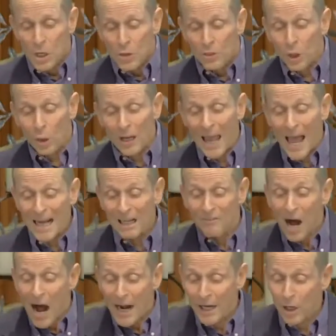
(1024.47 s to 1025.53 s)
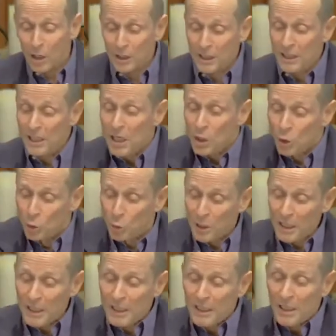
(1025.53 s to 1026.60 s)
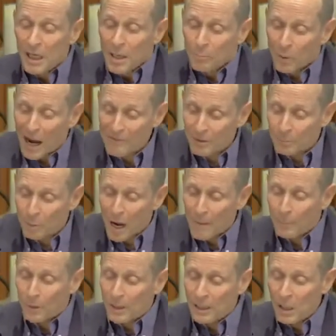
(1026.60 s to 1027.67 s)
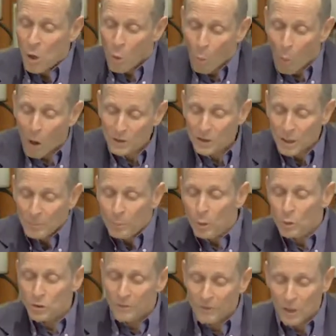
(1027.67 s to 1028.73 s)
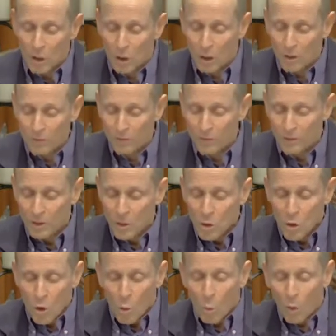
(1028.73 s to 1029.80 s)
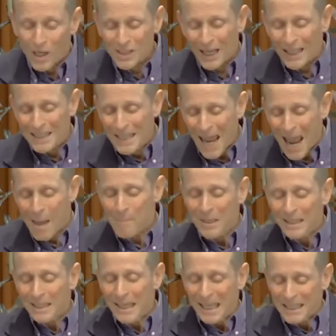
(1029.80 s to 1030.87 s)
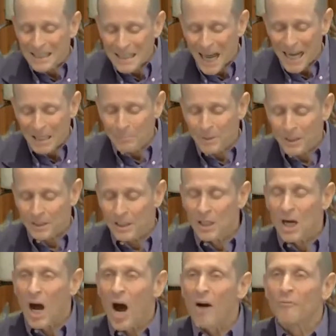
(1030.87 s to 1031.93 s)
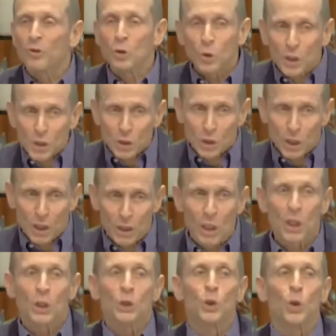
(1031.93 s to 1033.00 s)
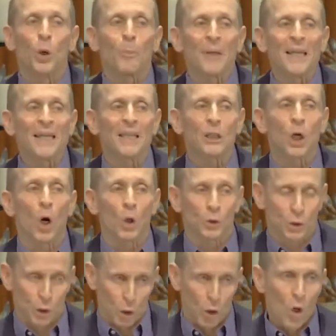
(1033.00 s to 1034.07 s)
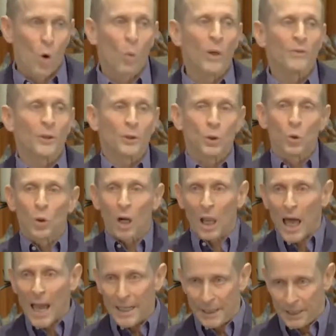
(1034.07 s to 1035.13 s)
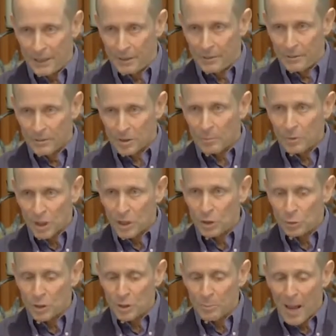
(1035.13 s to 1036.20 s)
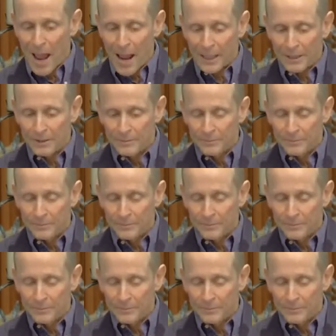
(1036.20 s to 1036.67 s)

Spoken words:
their lack of hierarchy, greed, private property, wanton abuse of the earth was a damning indictment of Christian European culture when the two collided some centuries back.